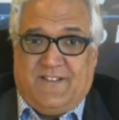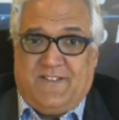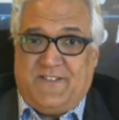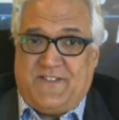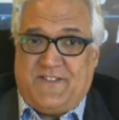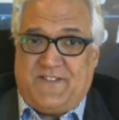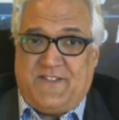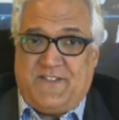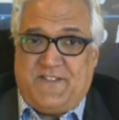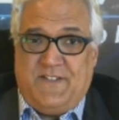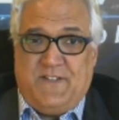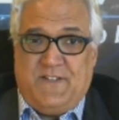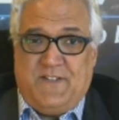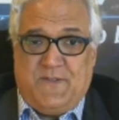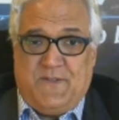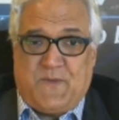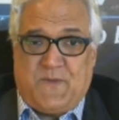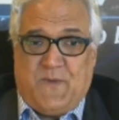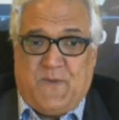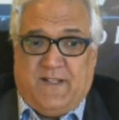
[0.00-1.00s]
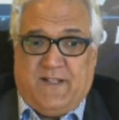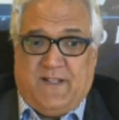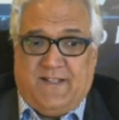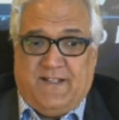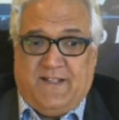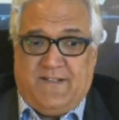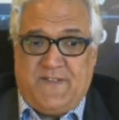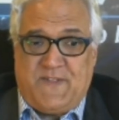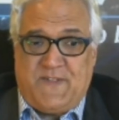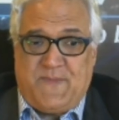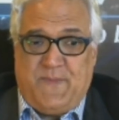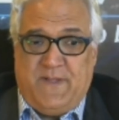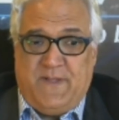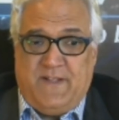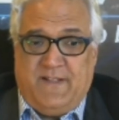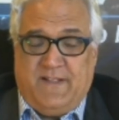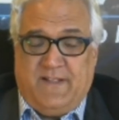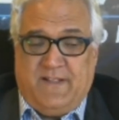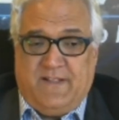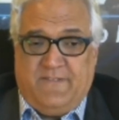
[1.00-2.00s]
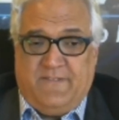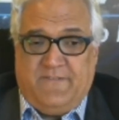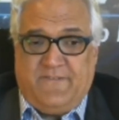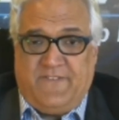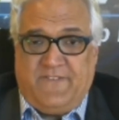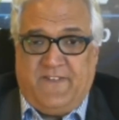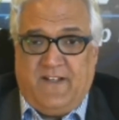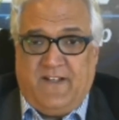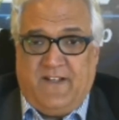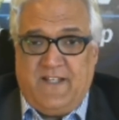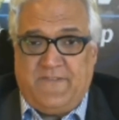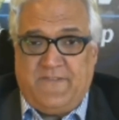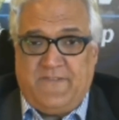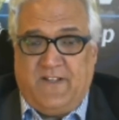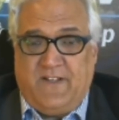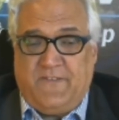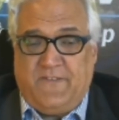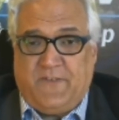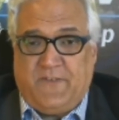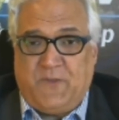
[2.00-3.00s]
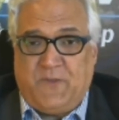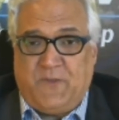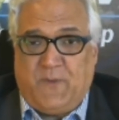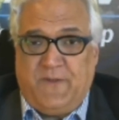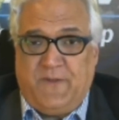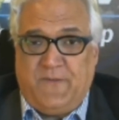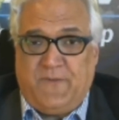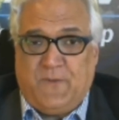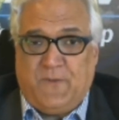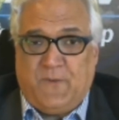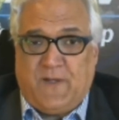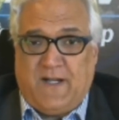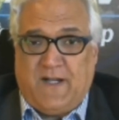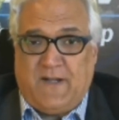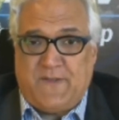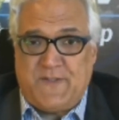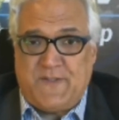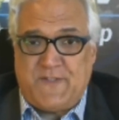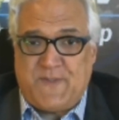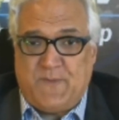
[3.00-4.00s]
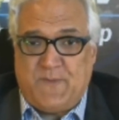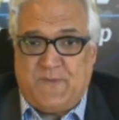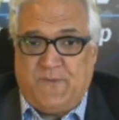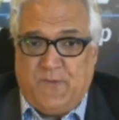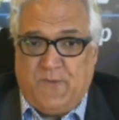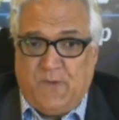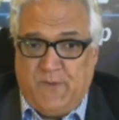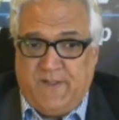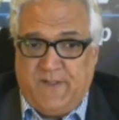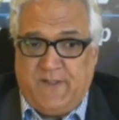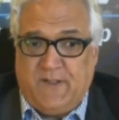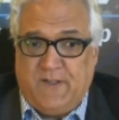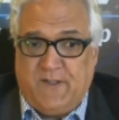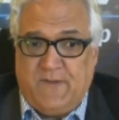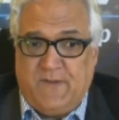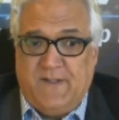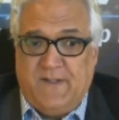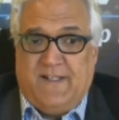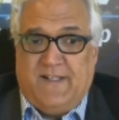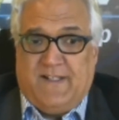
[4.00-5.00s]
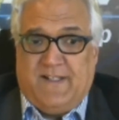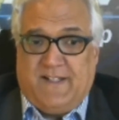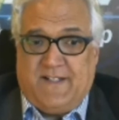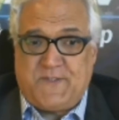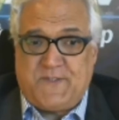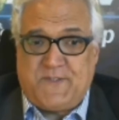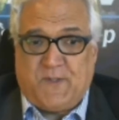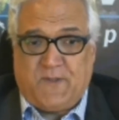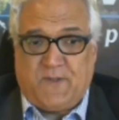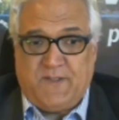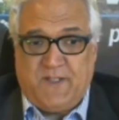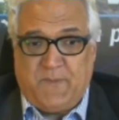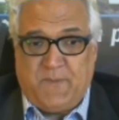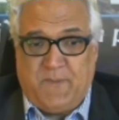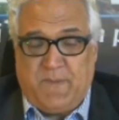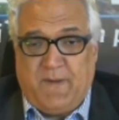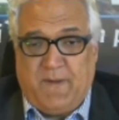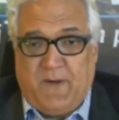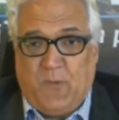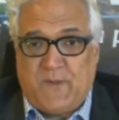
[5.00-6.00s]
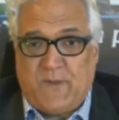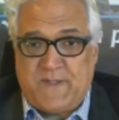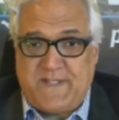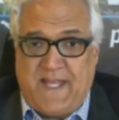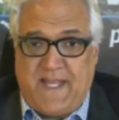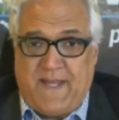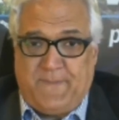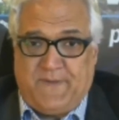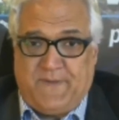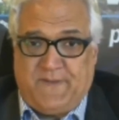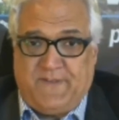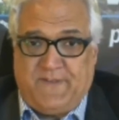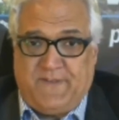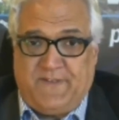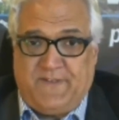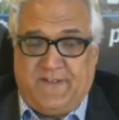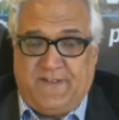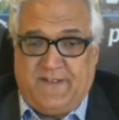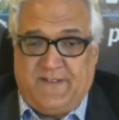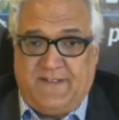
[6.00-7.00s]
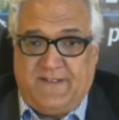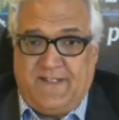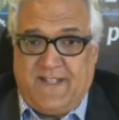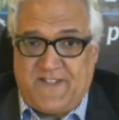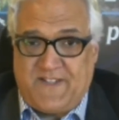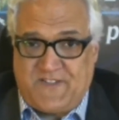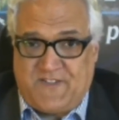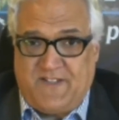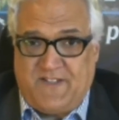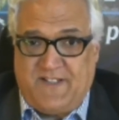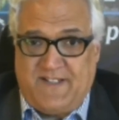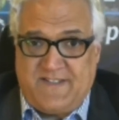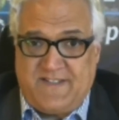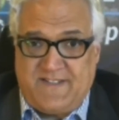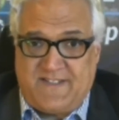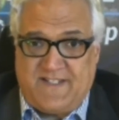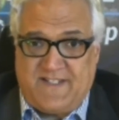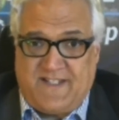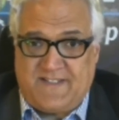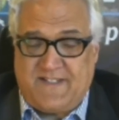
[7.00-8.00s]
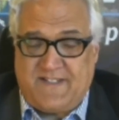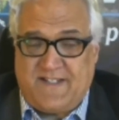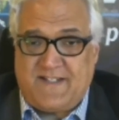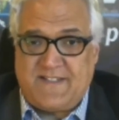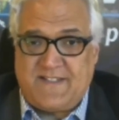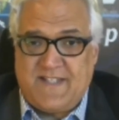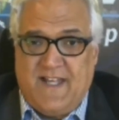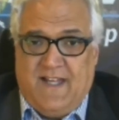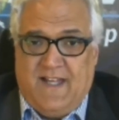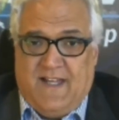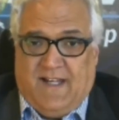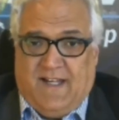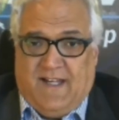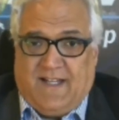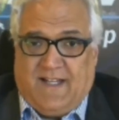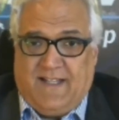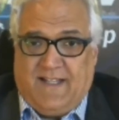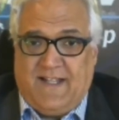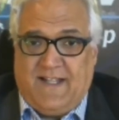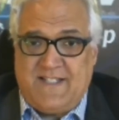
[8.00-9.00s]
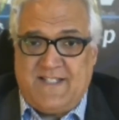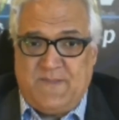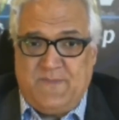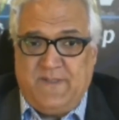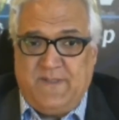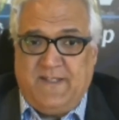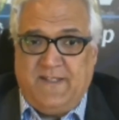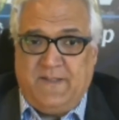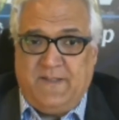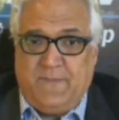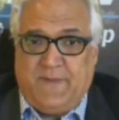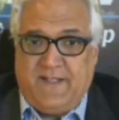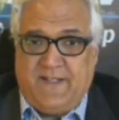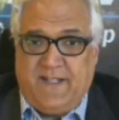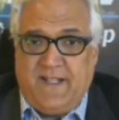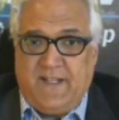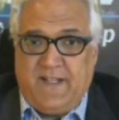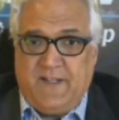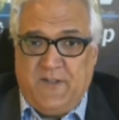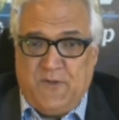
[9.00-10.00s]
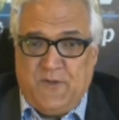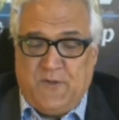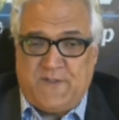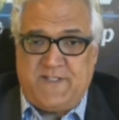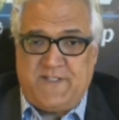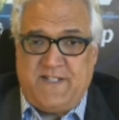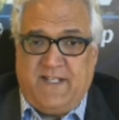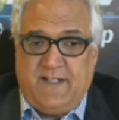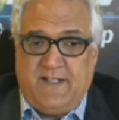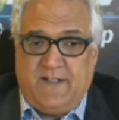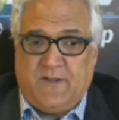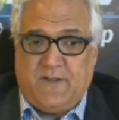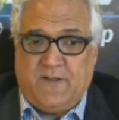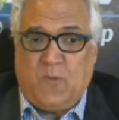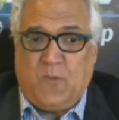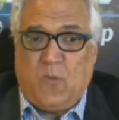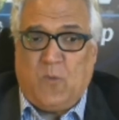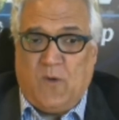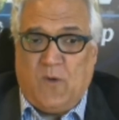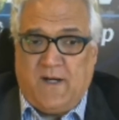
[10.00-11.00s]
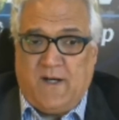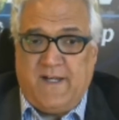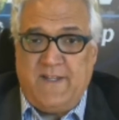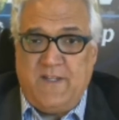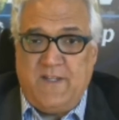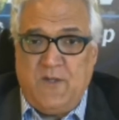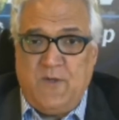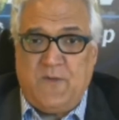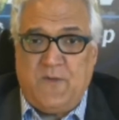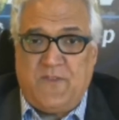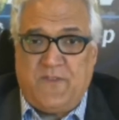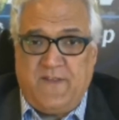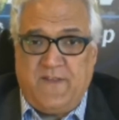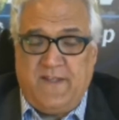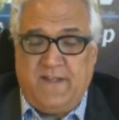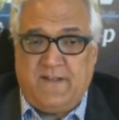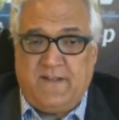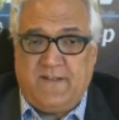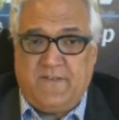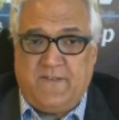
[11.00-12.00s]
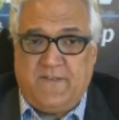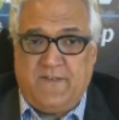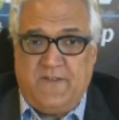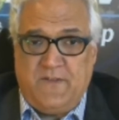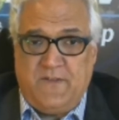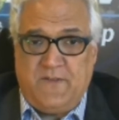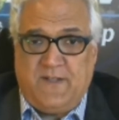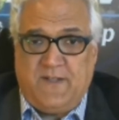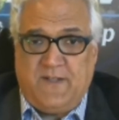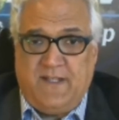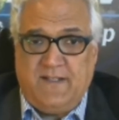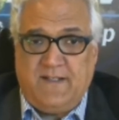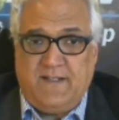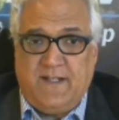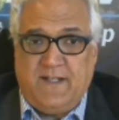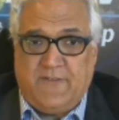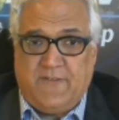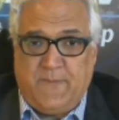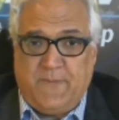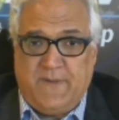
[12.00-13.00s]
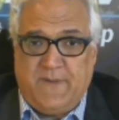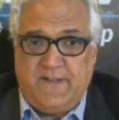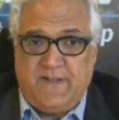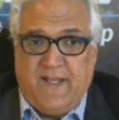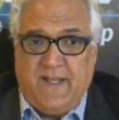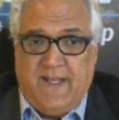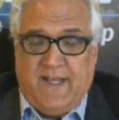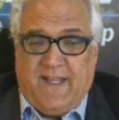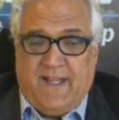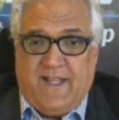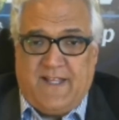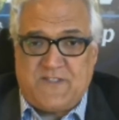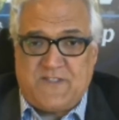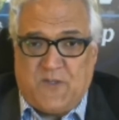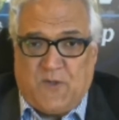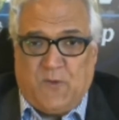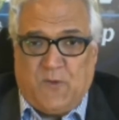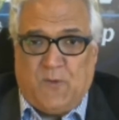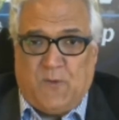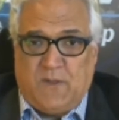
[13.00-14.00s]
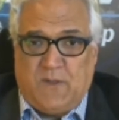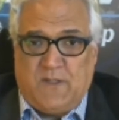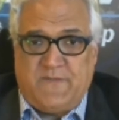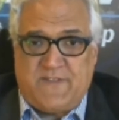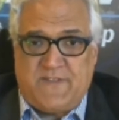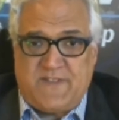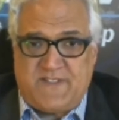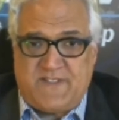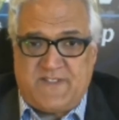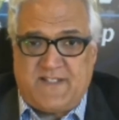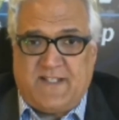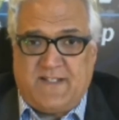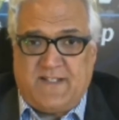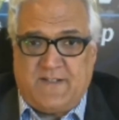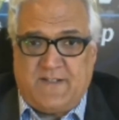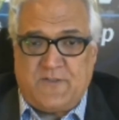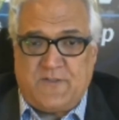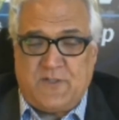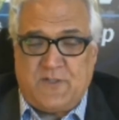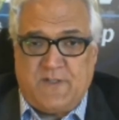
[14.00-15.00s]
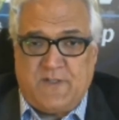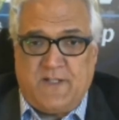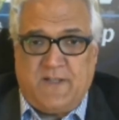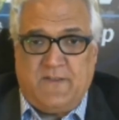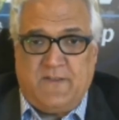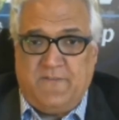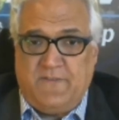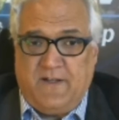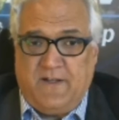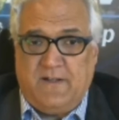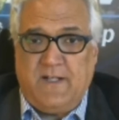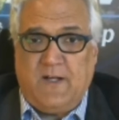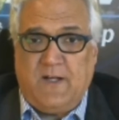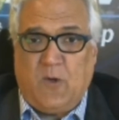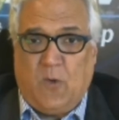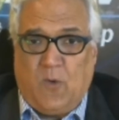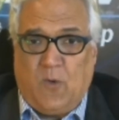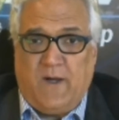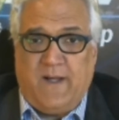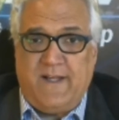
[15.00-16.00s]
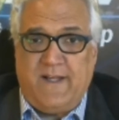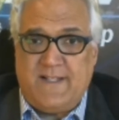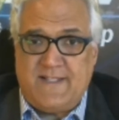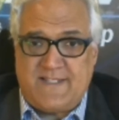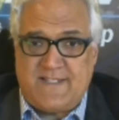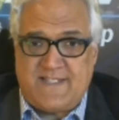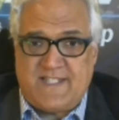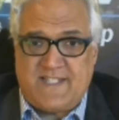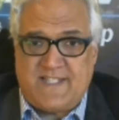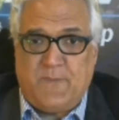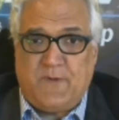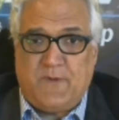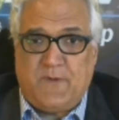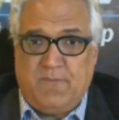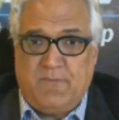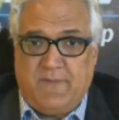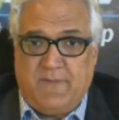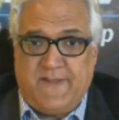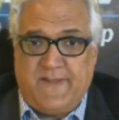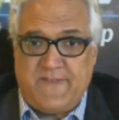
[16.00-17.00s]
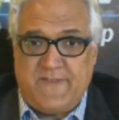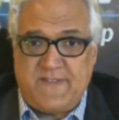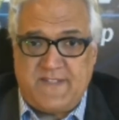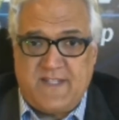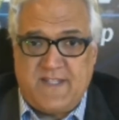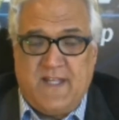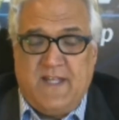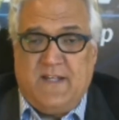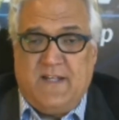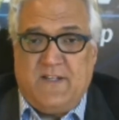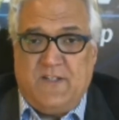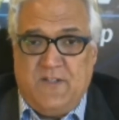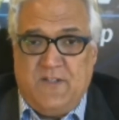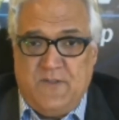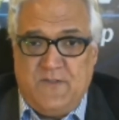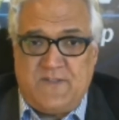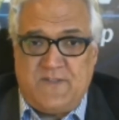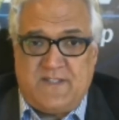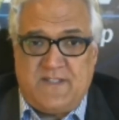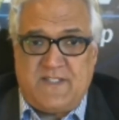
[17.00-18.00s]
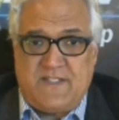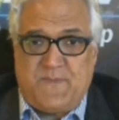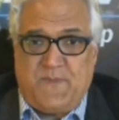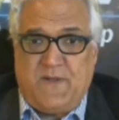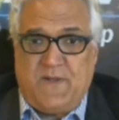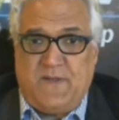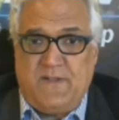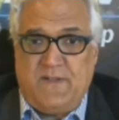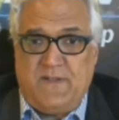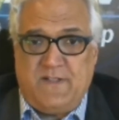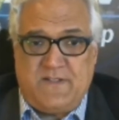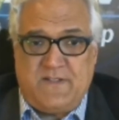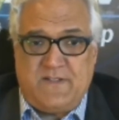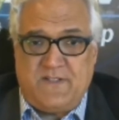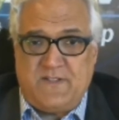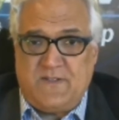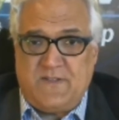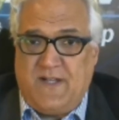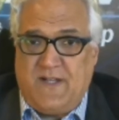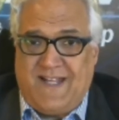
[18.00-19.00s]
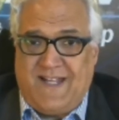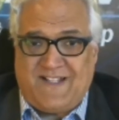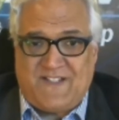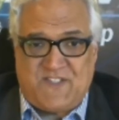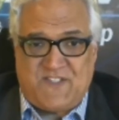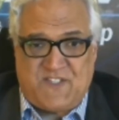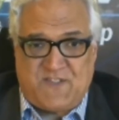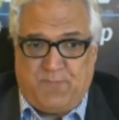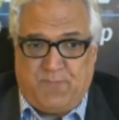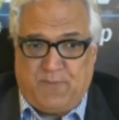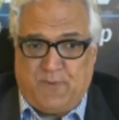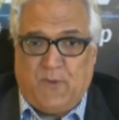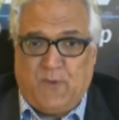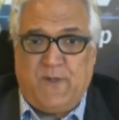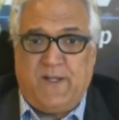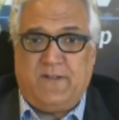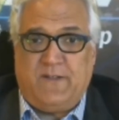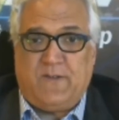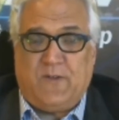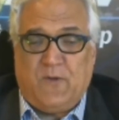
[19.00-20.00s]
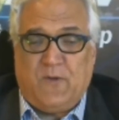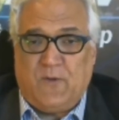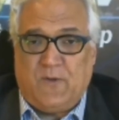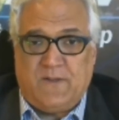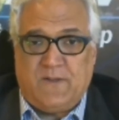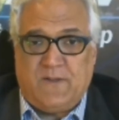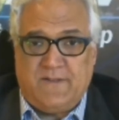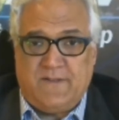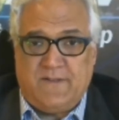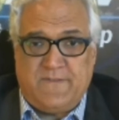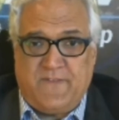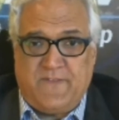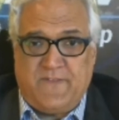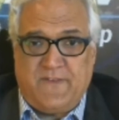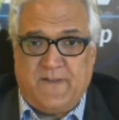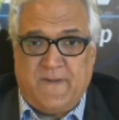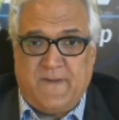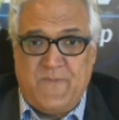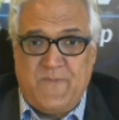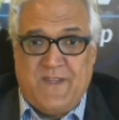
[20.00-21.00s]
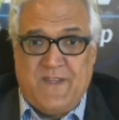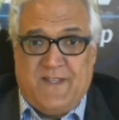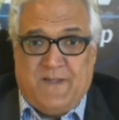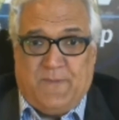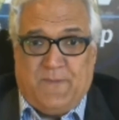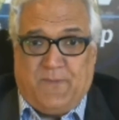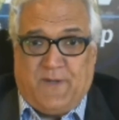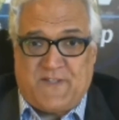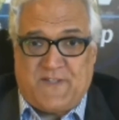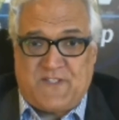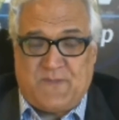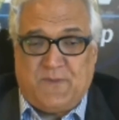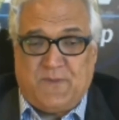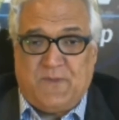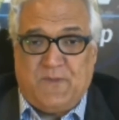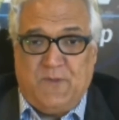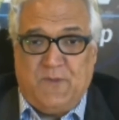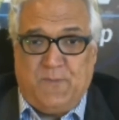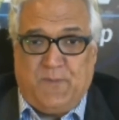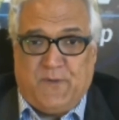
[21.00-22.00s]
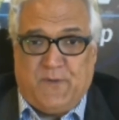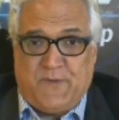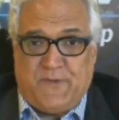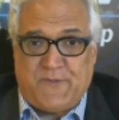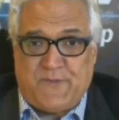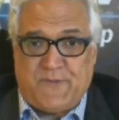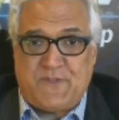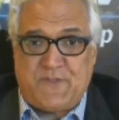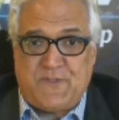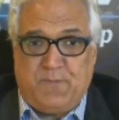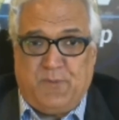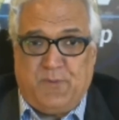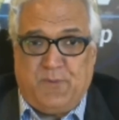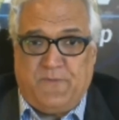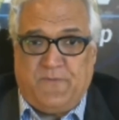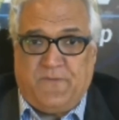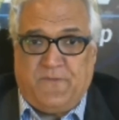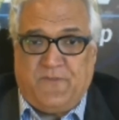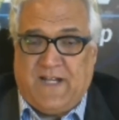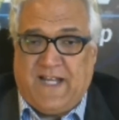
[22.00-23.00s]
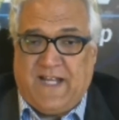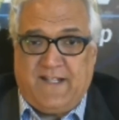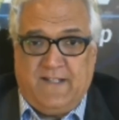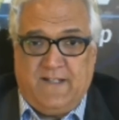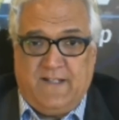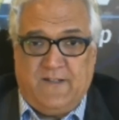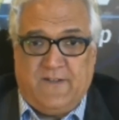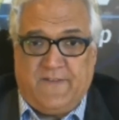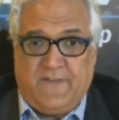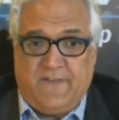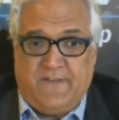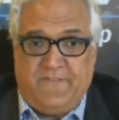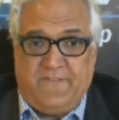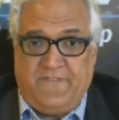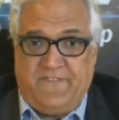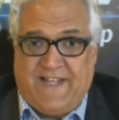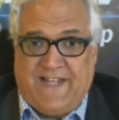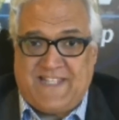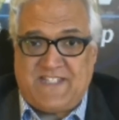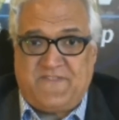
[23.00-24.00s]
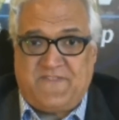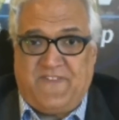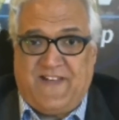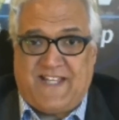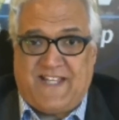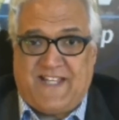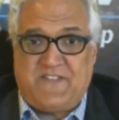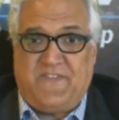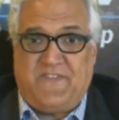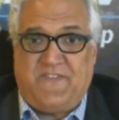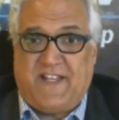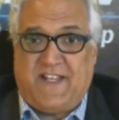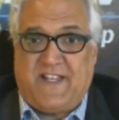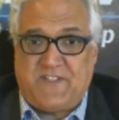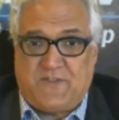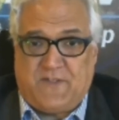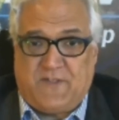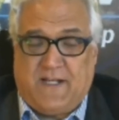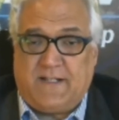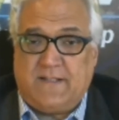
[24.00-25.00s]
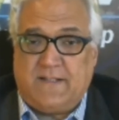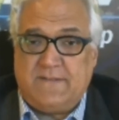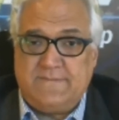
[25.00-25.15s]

Good to see you as well. Now, it's been a fairly eventful 24 hours, and before we go and talk a little bit about what's happened yesterday in Sussex, I'd like to begin by getting your take on why you think the UK government has all of a sudden, during the very quiet summer months, used this period to exploit all of the possible loopholes to put fracking on the fast track.